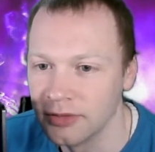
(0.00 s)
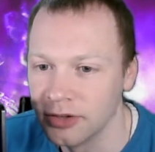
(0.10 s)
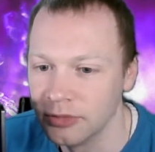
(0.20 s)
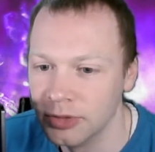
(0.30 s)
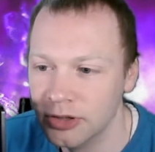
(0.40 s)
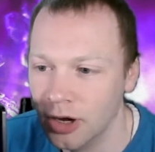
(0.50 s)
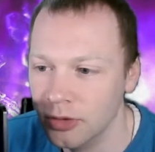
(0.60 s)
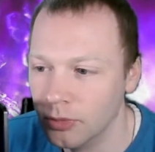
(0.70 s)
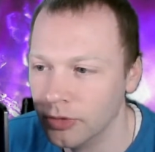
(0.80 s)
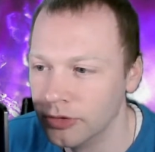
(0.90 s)
because we
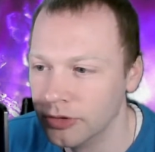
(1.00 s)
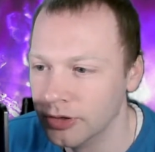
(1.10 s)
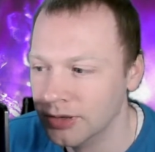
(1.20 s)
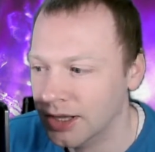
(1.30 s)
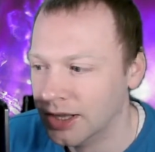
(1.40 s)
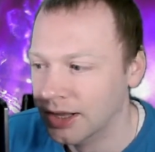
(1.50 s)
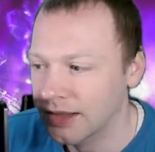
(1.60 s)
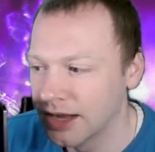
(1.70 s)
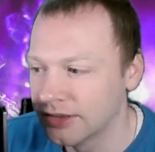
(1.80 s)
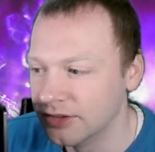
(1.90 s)
don't want to
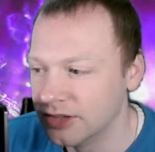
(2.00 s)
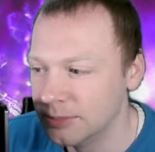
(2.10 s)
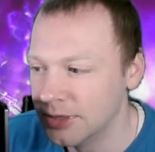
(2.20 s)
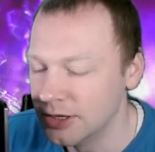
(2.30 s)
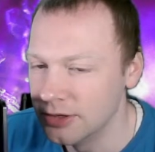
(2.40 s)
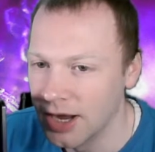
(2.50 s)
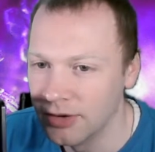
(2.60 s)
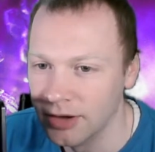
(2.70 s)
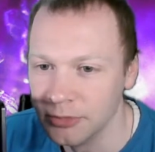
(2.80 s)
lag the CPU out.